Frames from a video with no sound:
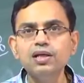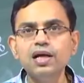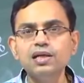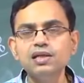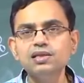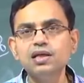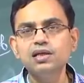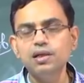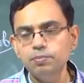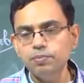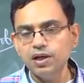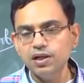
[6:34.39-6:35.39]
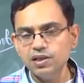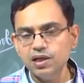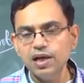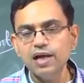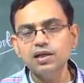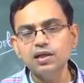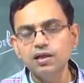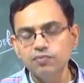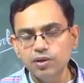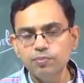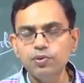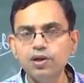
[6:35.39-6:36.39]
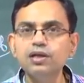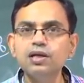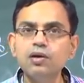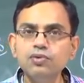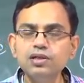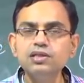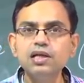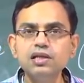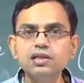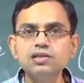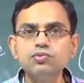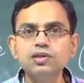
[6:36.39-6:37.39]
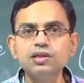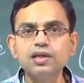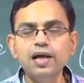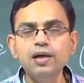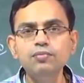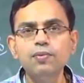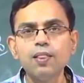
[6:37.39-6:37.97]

that is the temperature at a given point, how it changes with time,